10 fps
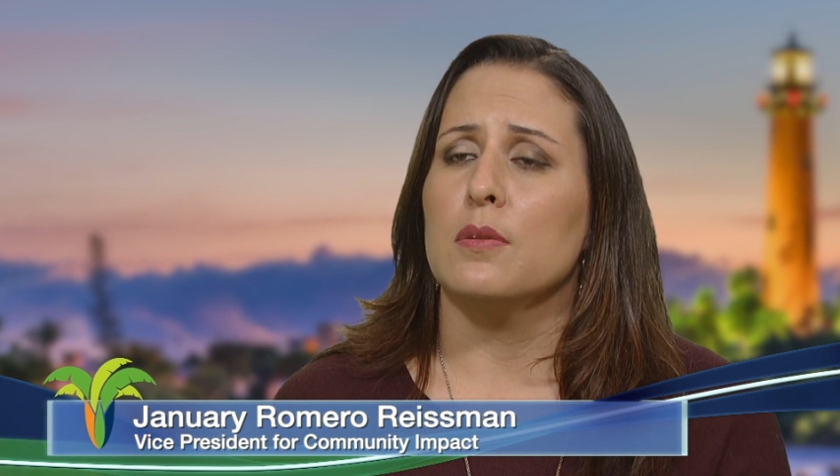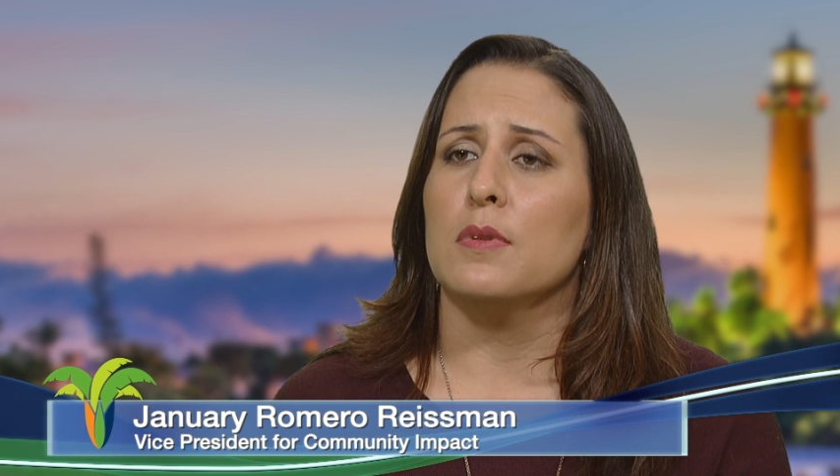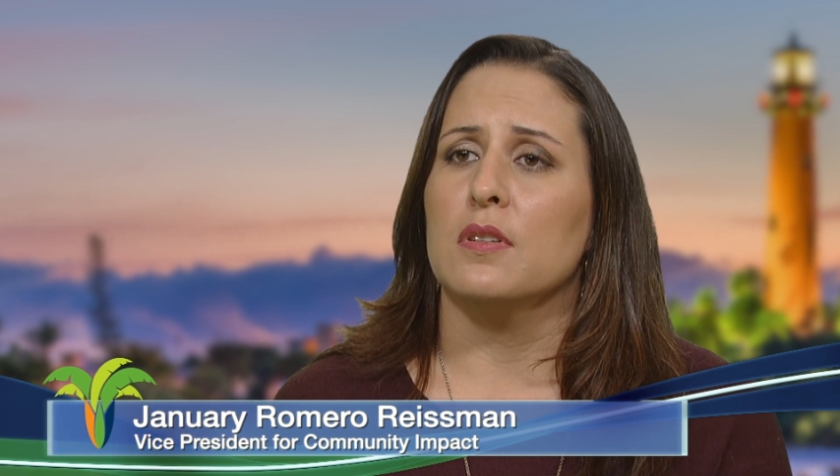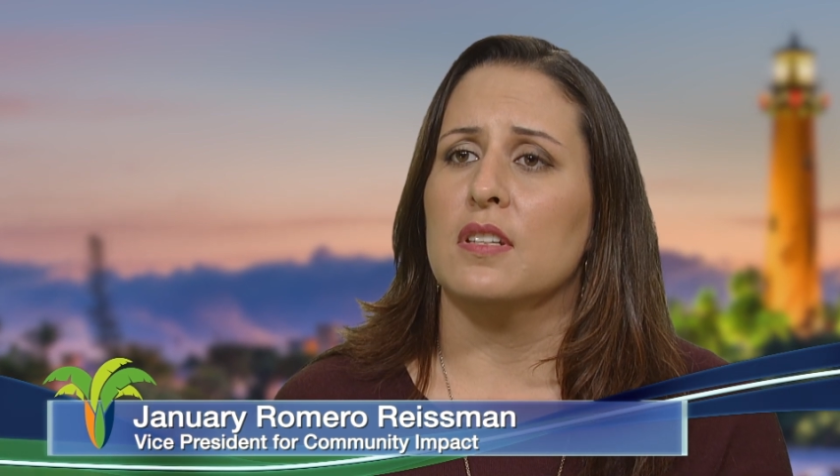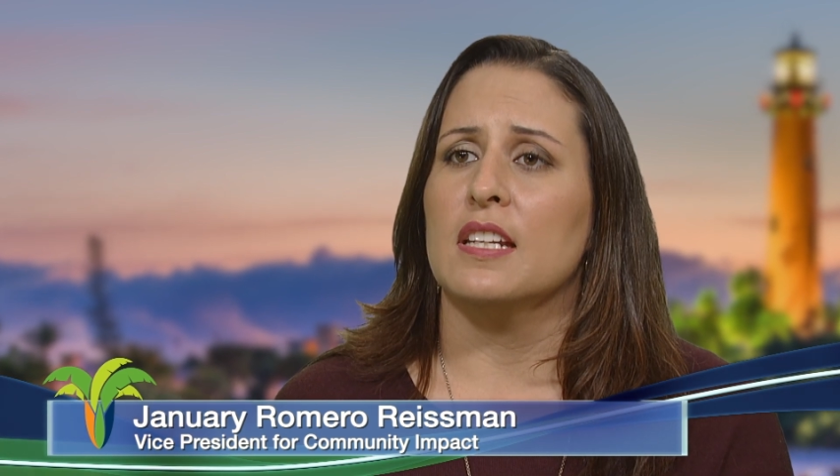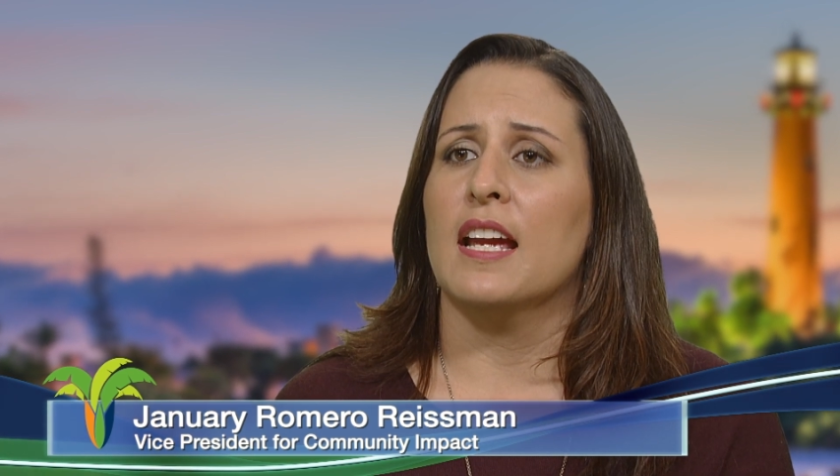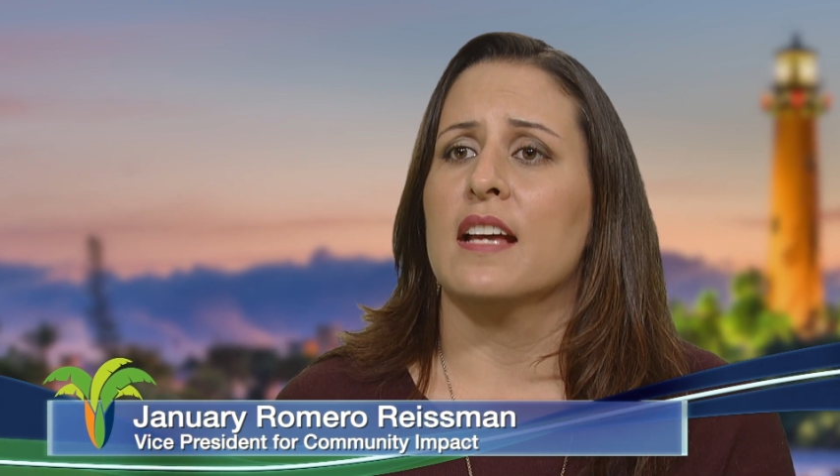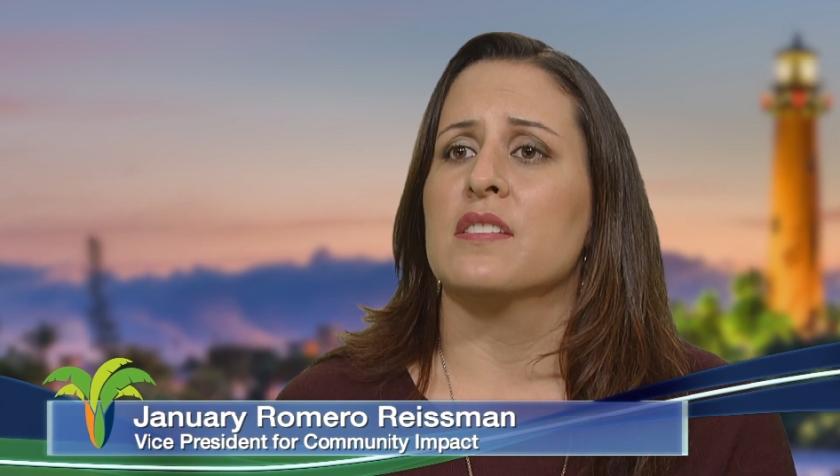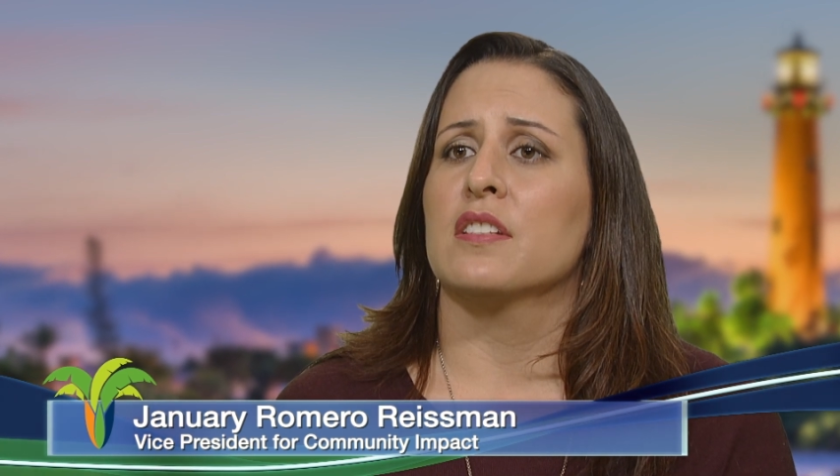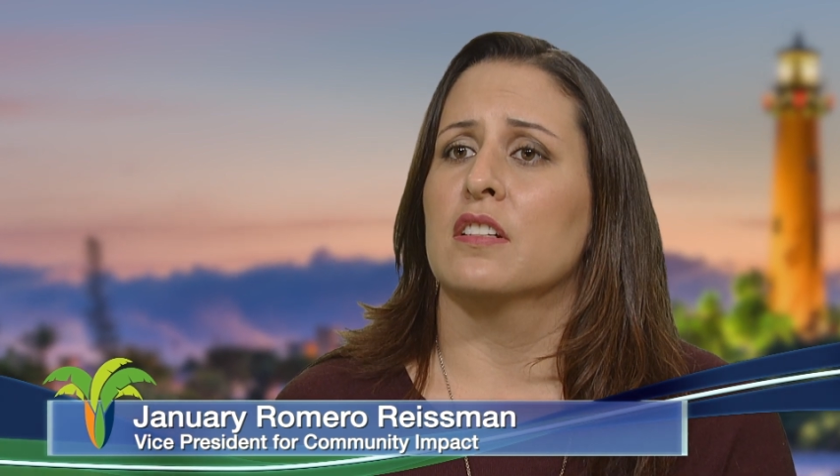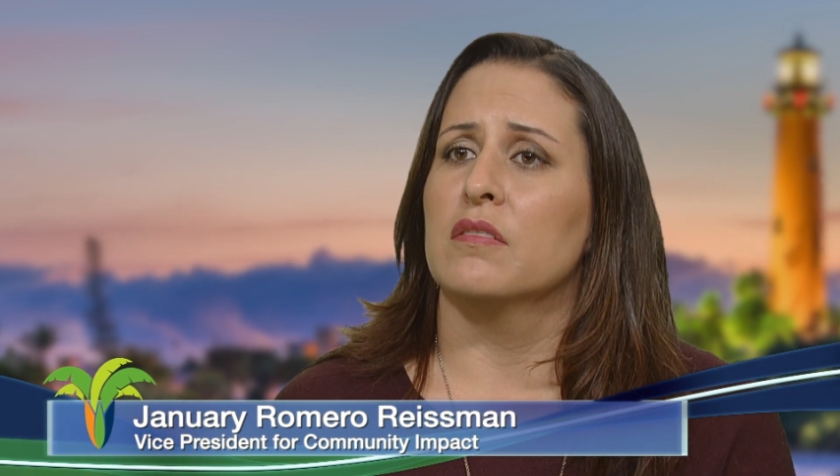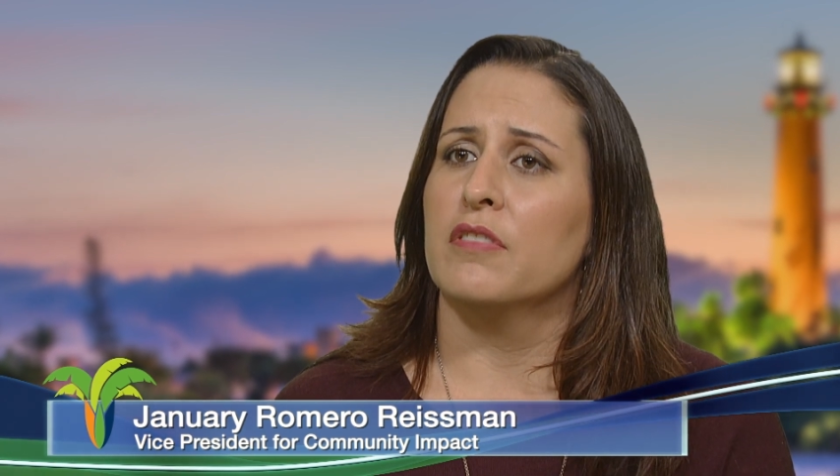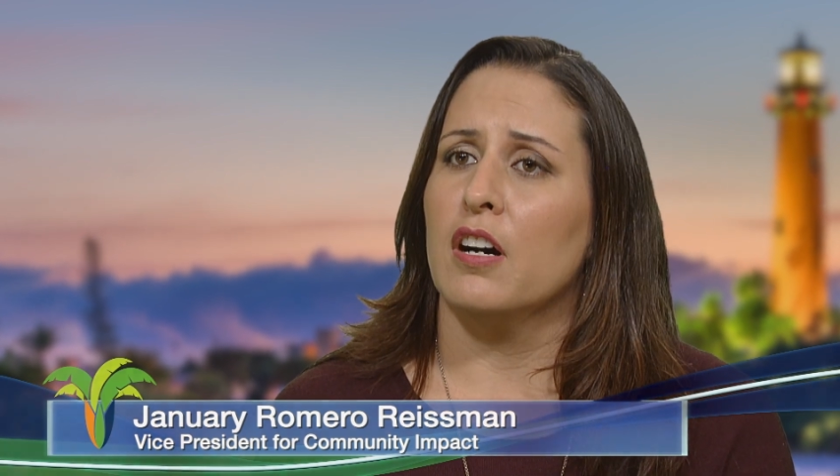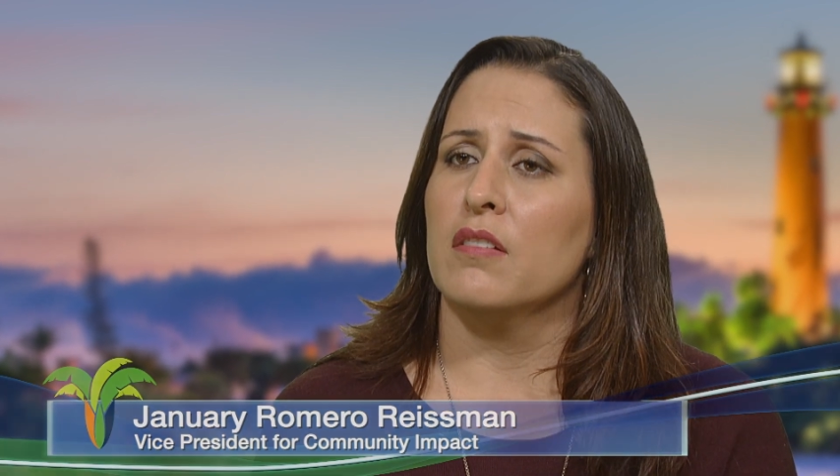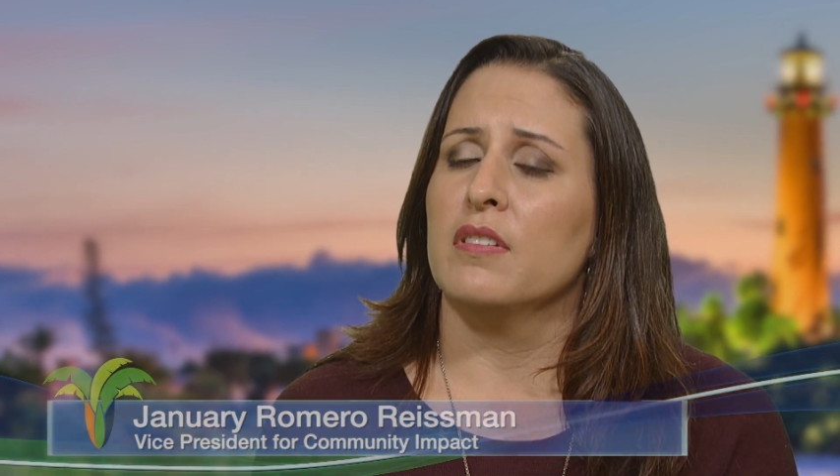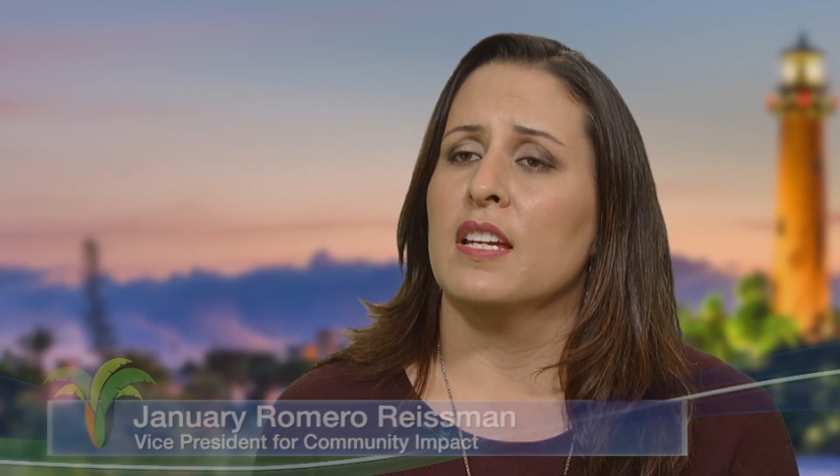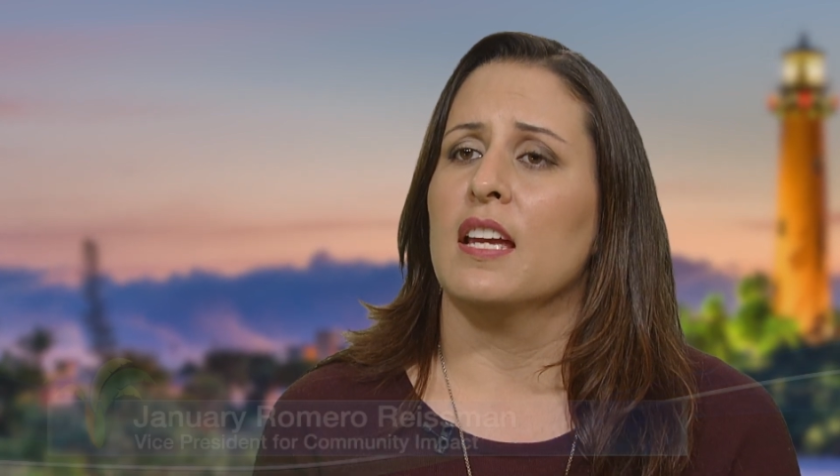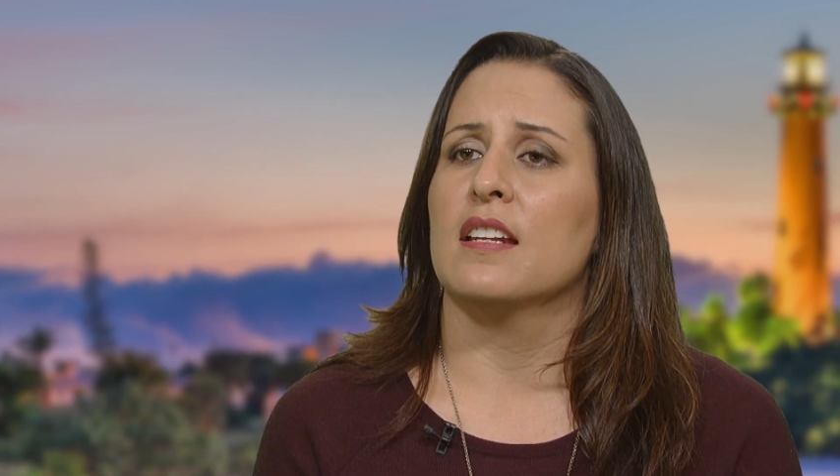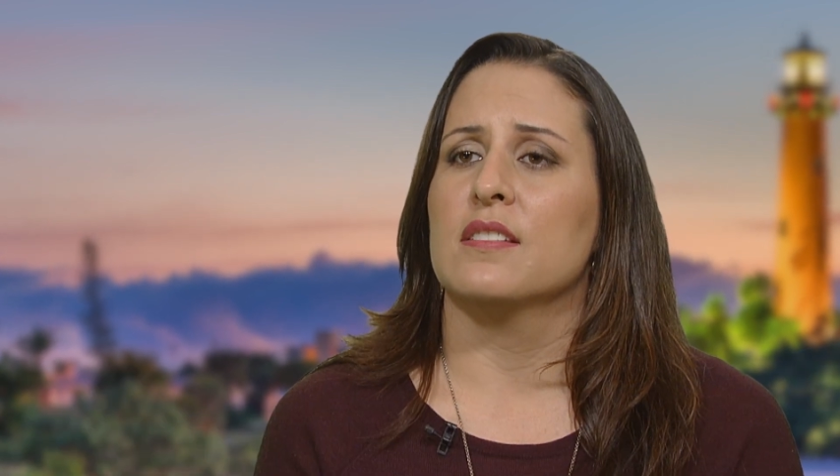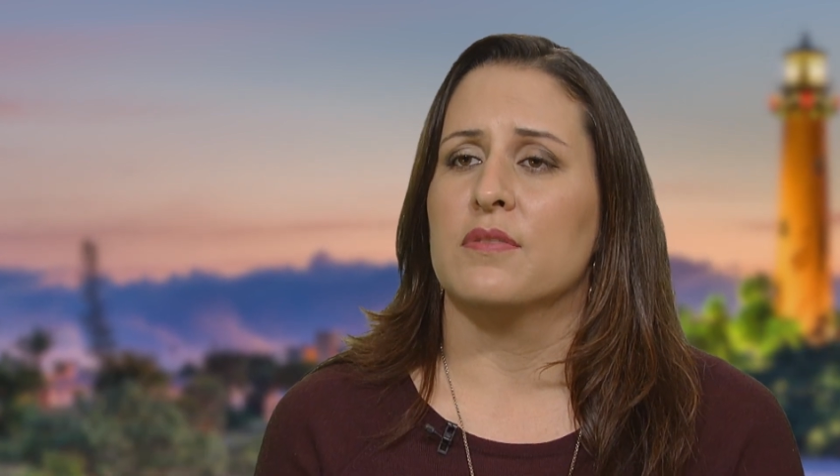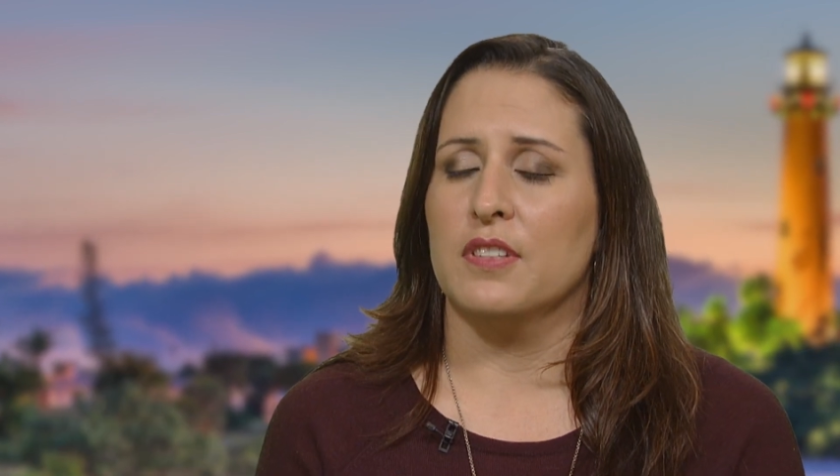community as they're evolving and as